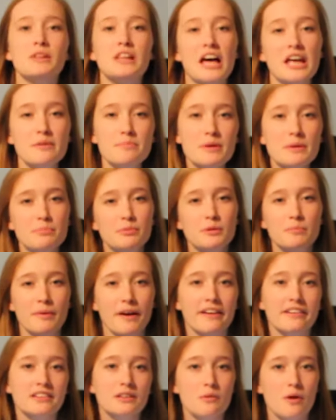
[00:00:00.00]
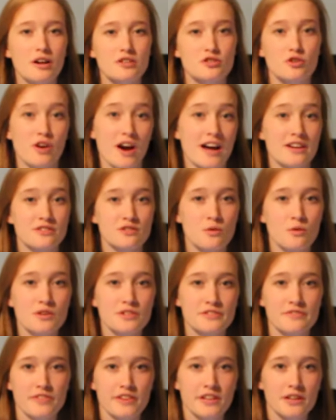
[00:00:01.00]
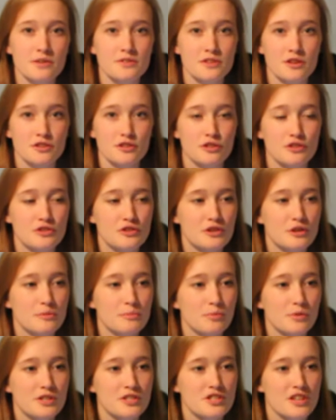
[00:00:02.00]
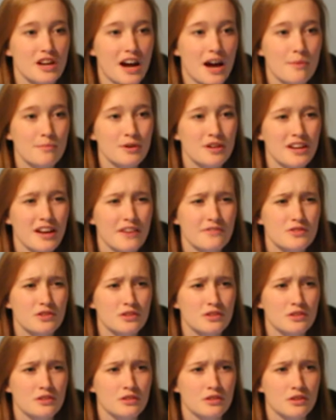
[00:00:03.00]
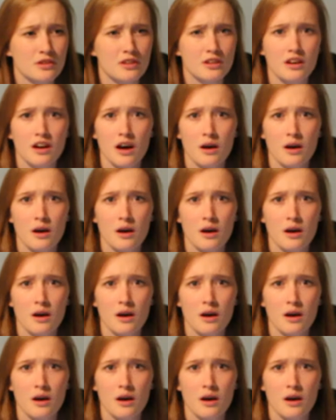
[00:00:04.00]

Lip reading: lot of people apparently watch Crash Course videos on YouTube, which I'm gonna have to look